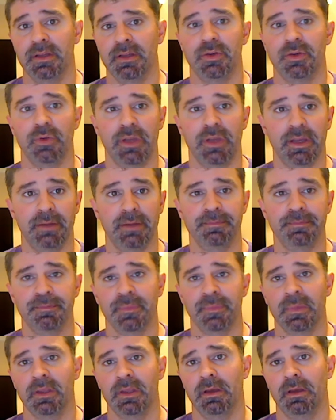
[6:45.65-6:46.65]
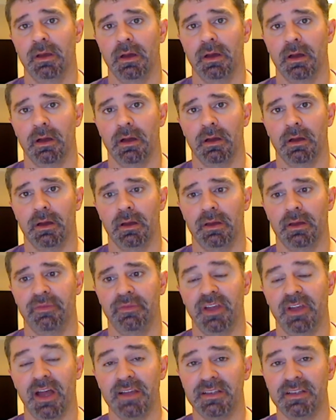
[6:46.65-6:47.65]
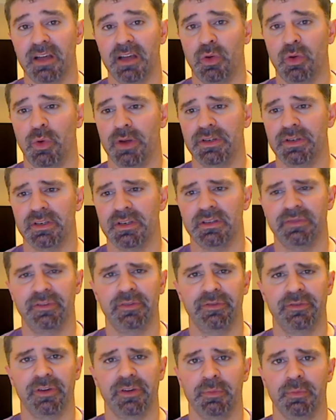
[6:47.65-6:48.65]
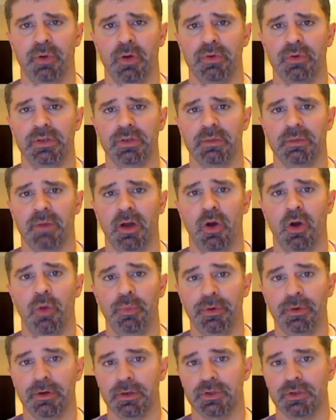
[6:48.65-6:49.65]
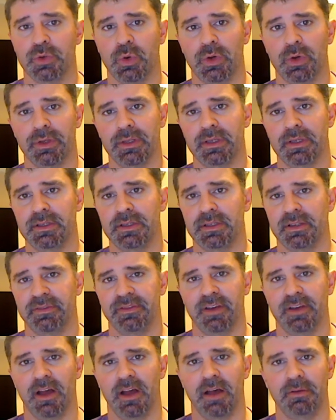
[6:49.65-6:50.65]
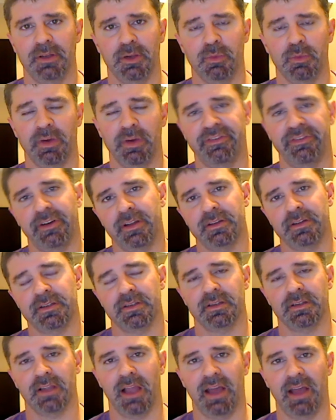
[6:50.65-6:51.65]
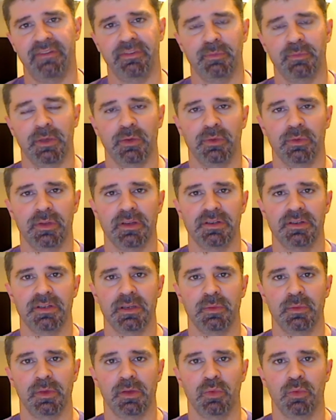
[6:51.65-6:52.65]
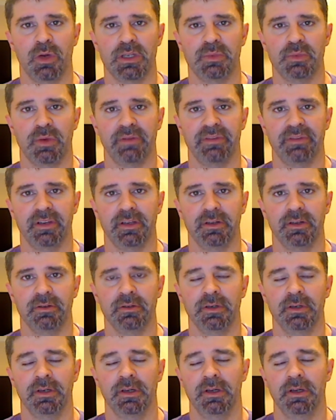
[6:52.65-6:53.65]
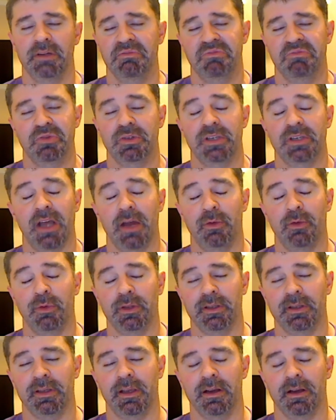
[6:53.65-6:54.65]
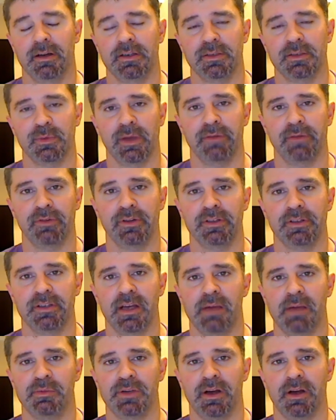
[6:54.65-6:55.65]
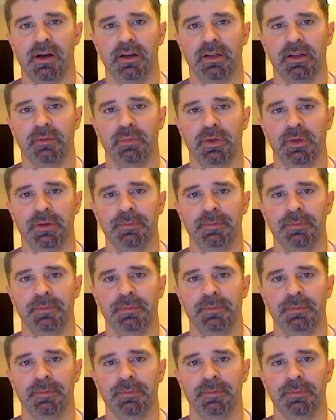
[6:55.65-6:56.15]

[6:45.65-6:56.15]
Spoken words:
So again, if you guys got questions, feel free to post them. I hope you're enjoying this. If not, you know, my friends laugh at me when they see me and watch my video, which I don't really care because we have a good time talking.